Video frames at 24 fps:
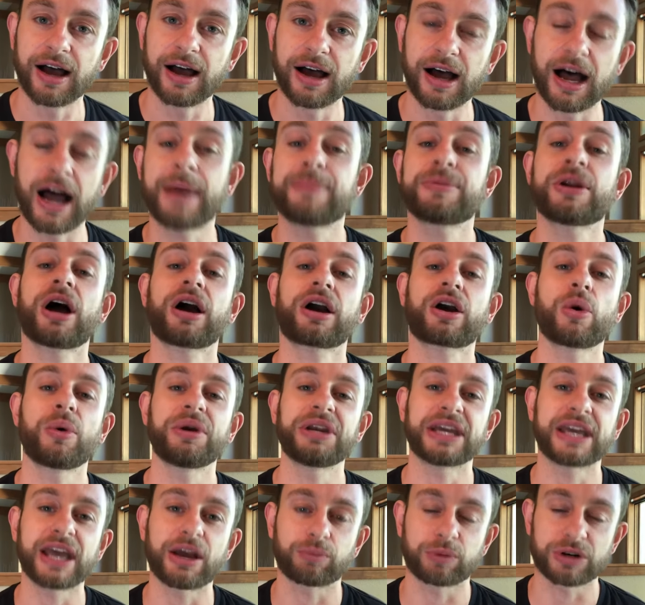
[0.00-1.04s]
I'm not going
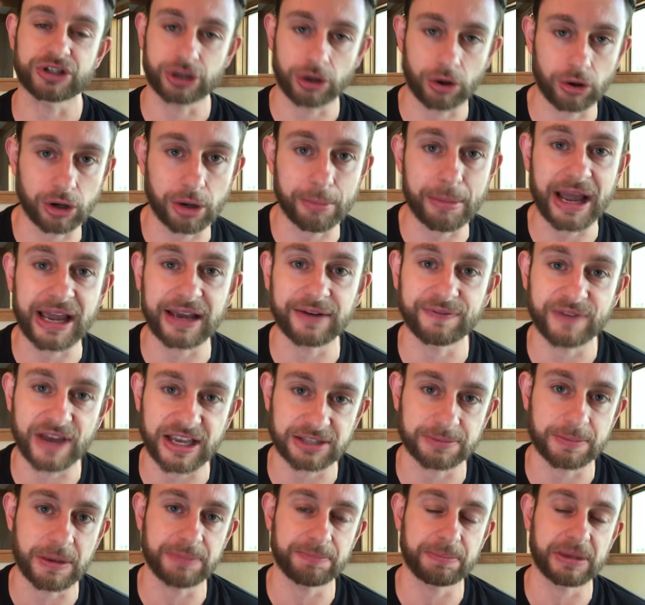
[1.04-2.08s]
to get return on my
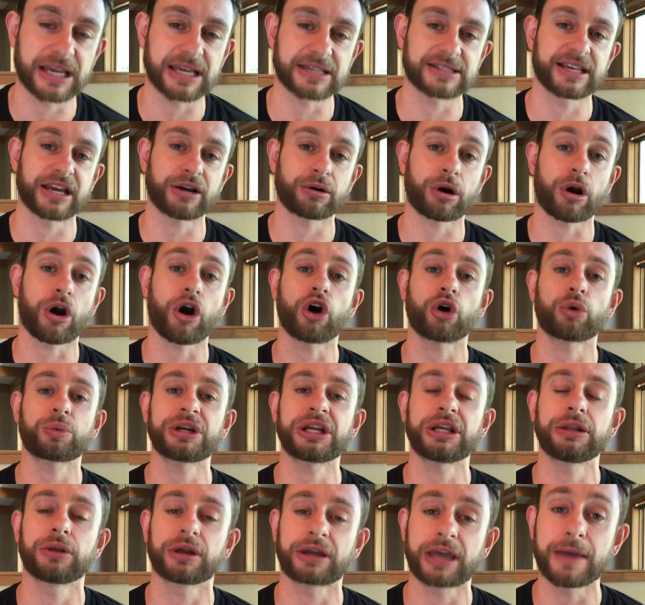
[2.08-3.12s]
investment because they are
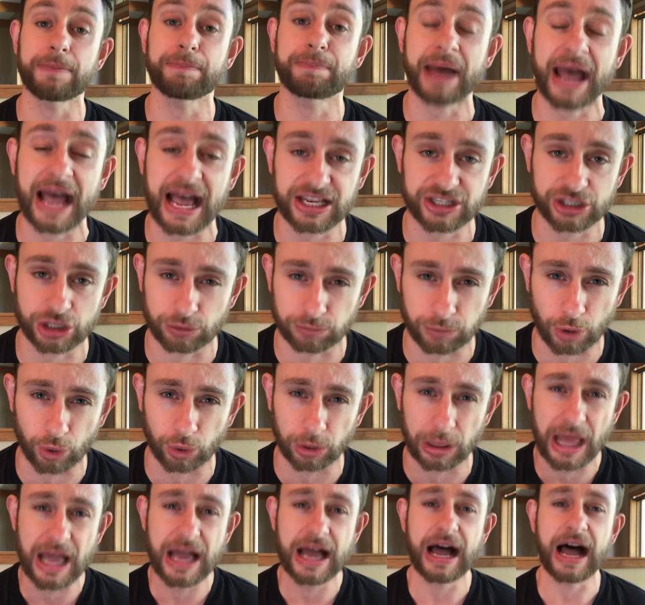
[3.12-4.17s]
already looking past the
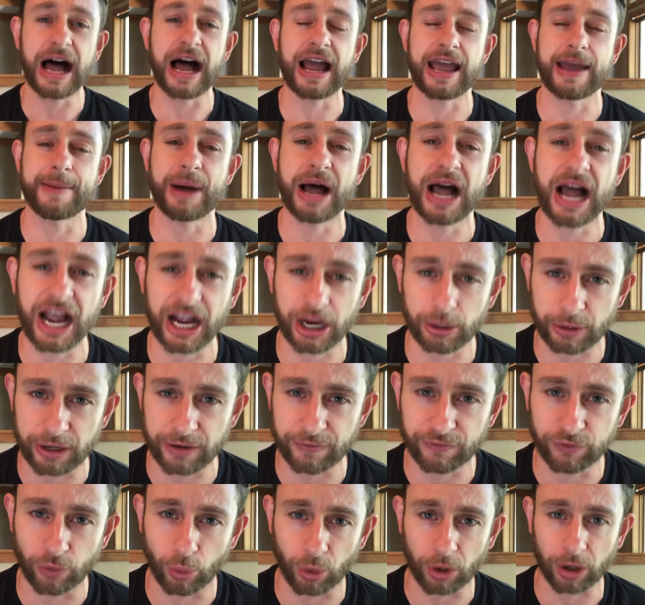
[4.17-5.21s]
role I am hiring
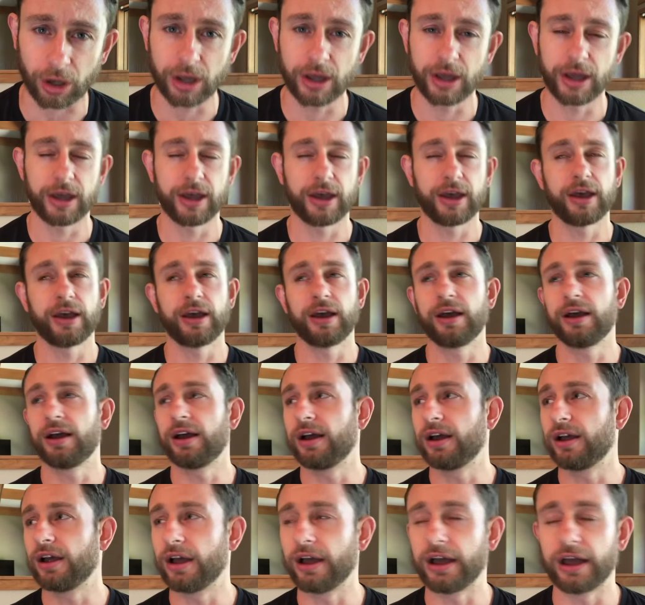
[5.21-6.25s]
for.
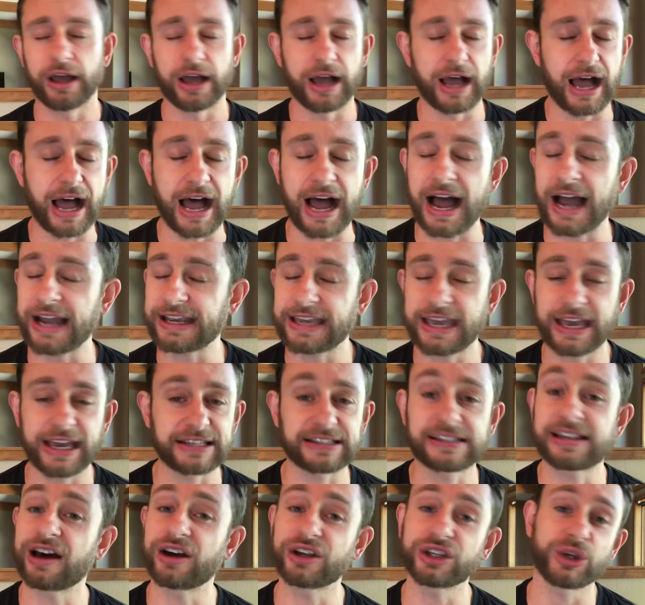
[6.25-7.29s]
I can't
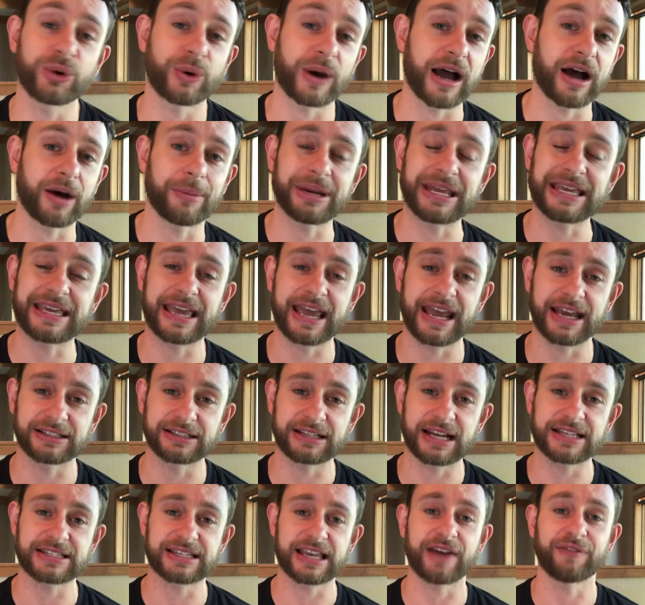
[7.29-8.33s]
tell you how many
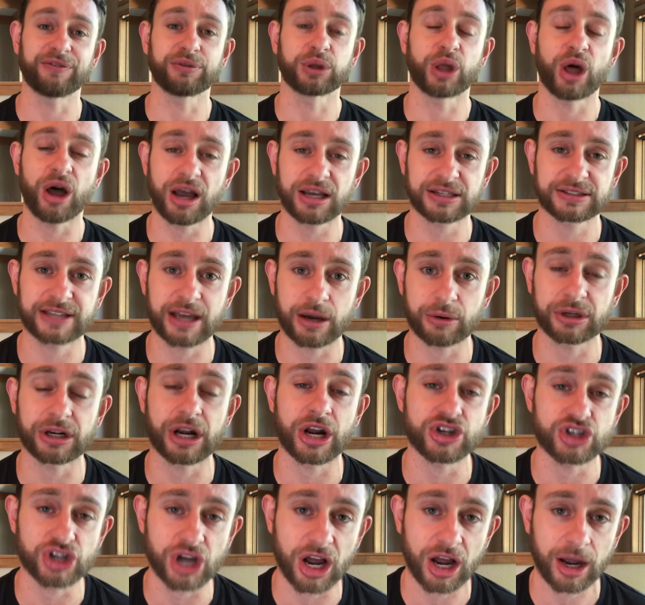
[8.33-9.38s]
candidates have lost out on a
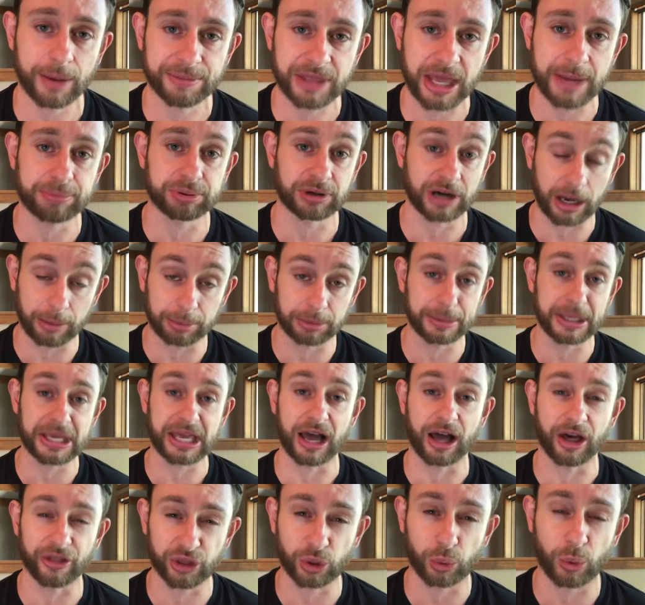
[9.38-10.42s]
job they probably
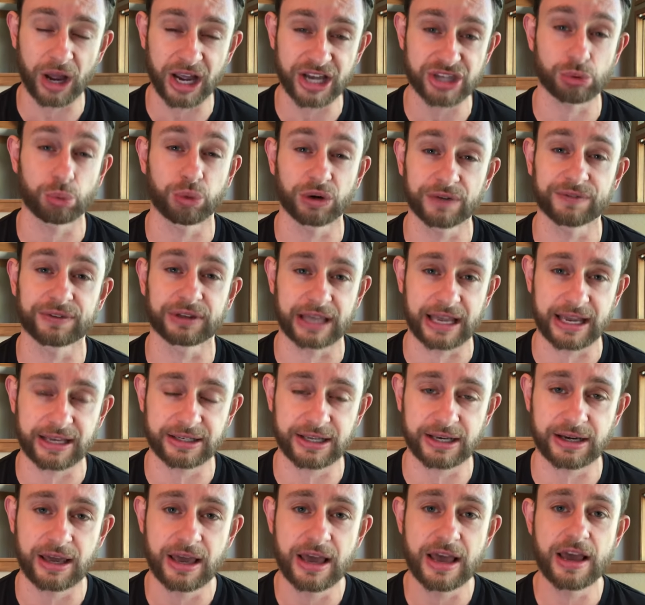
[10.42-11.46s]
otherwise would have
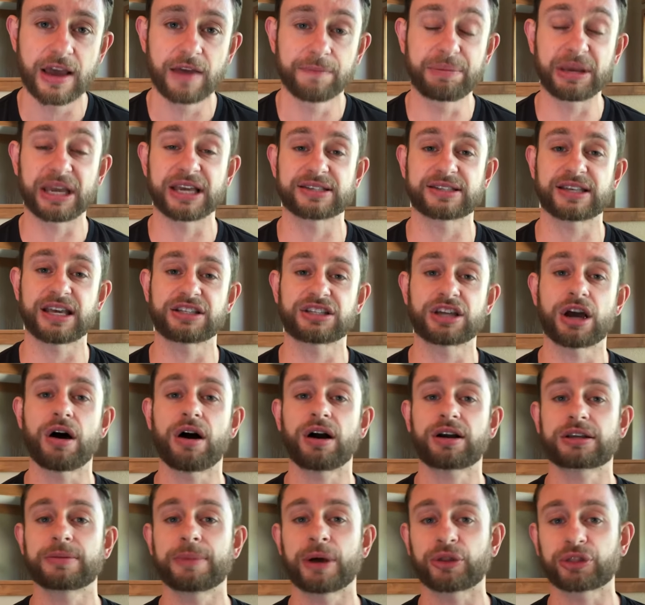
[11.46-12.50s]
landed because they
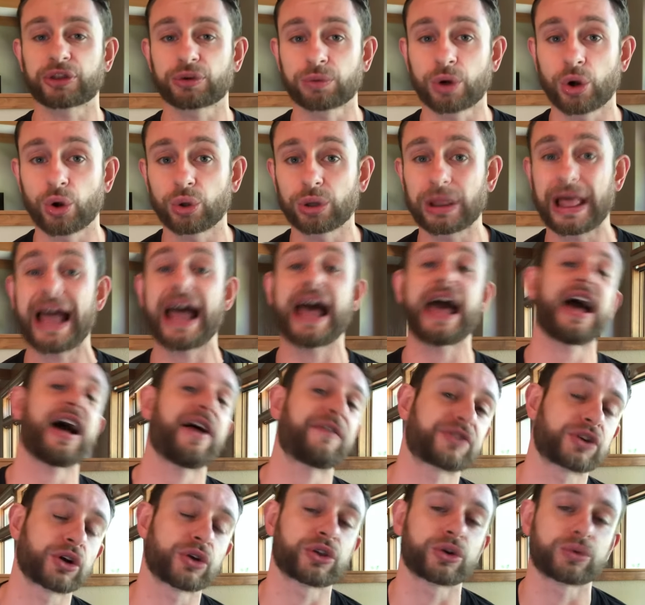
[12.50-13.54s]
talked about the role
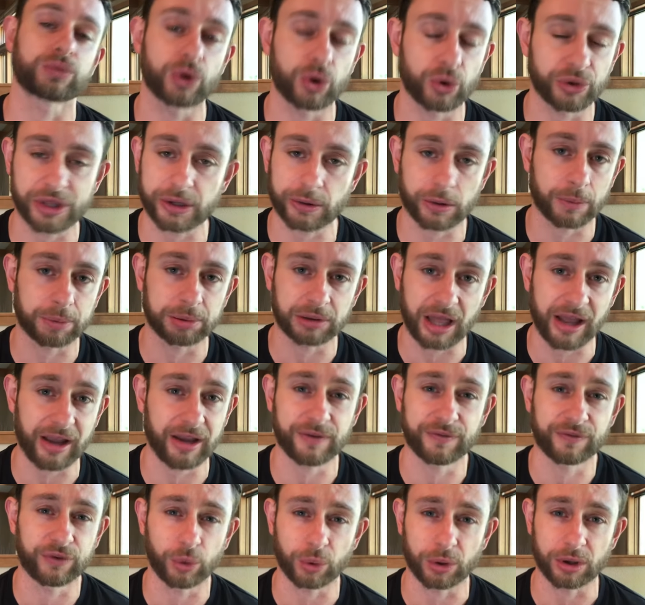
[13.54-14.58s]
after the role they were
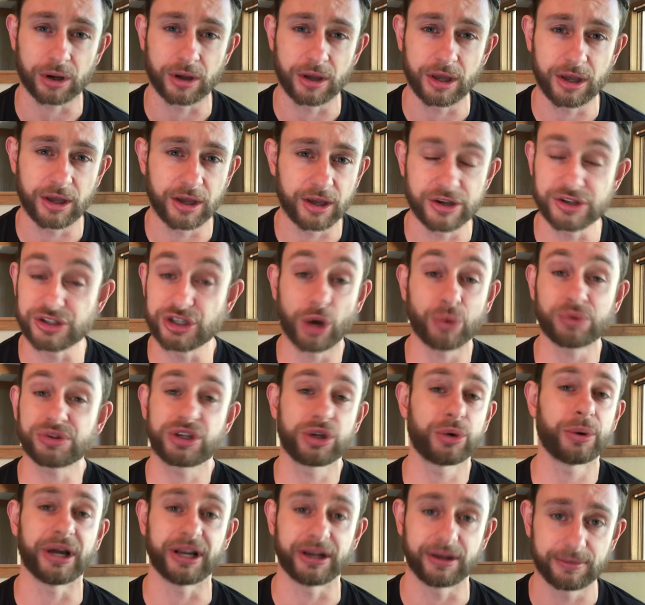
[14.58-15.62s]
applying for. Don't
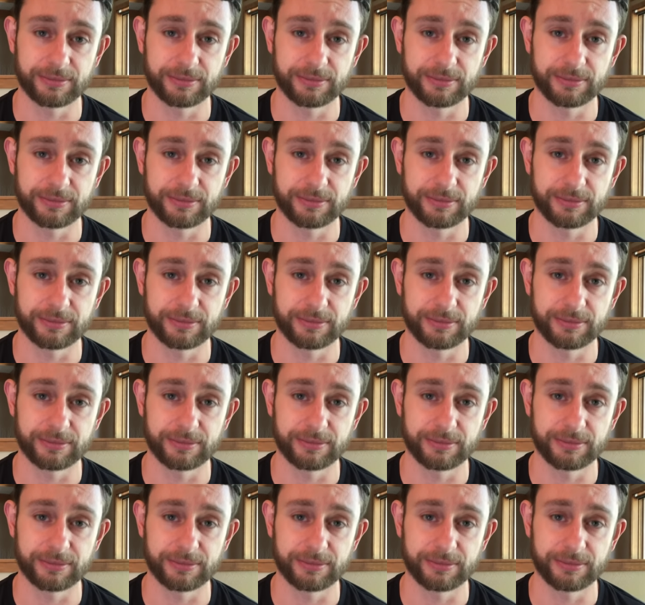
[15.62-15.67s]
do it.